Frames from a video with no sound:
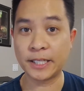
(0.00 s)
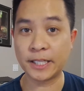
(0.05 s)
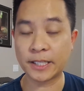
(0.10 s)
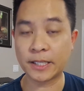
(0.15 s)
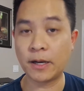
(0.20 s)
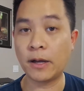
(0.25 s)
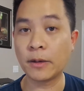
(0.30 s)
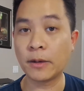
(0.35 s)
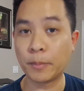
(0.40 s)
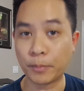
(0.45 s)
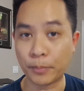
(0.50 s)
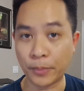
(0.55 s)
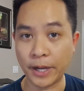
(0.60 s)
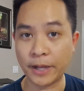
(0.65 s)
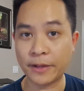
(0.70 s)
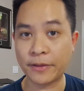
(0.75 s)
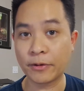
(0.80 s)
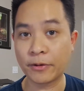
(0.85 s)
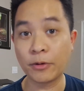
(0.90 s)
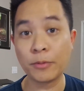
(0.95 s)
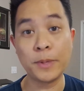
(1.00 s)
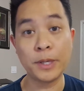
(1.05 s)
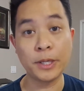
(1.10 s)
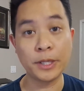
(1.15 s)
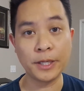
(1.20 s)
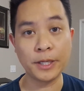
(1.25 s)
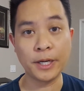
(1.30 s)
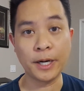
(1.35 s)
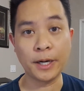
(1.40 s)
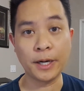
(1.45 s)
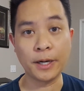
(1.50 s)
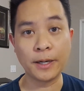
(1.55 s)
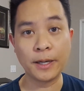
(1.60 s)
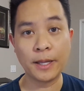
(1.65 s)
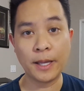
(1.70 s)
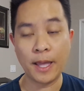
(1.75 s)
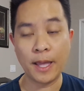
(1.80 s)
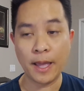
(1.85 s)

and it's called Breakthrough Millionaire.